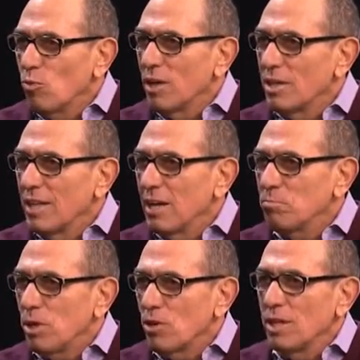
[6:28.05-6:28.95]
What did
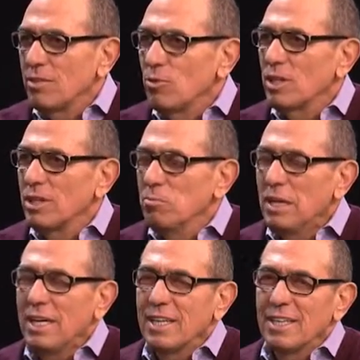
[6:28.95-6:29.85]
that period really
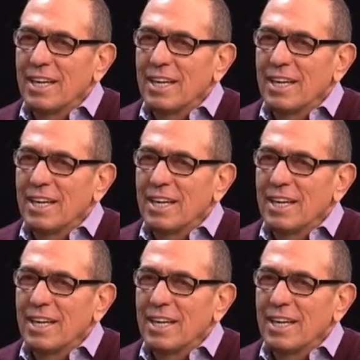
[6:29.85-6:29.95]
mean?